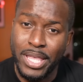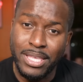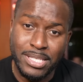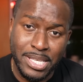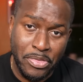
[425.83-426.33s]
and
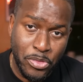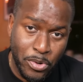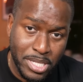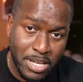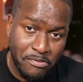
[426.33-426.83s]
this is at
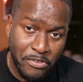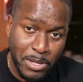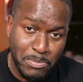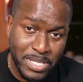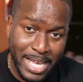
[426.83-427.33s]
37
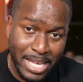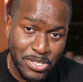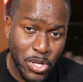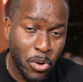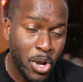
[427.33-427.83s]
frames per second.
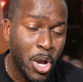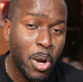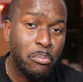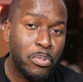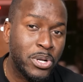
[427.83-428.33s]
So
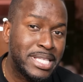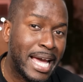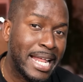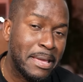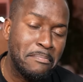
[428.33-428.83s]
put
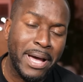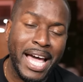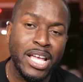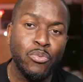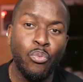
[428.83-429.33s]
that in
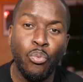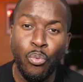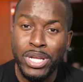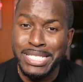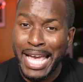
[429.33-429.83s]
mind
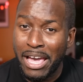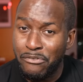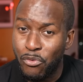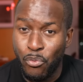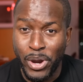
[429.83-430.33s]

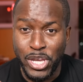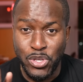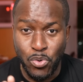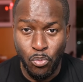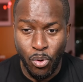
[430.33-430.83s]
whichever way
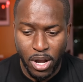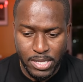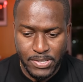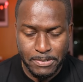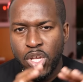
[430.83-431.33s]
you
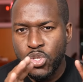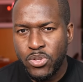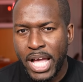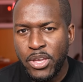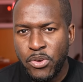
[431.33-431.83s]
want. So
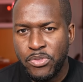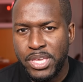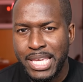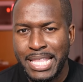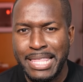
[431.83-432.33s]
now you're
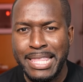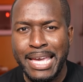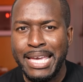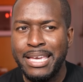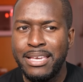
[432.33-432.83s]
thinking,
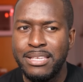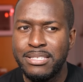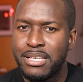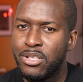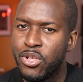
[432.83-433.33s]
there
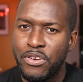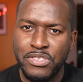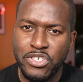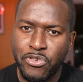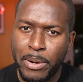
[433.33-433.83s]
is a lot of
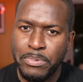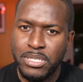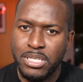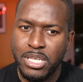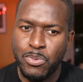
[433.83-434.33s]

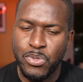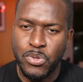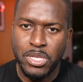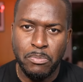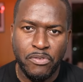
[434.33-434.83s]
discrepancies
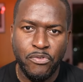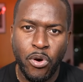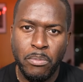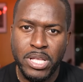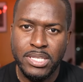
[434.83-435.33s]
between the
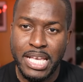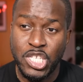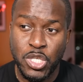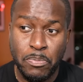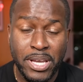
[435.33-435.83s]
performance,
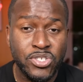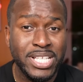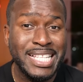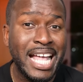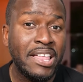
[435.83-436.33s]

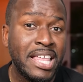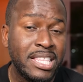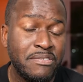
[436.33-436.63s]
especially now that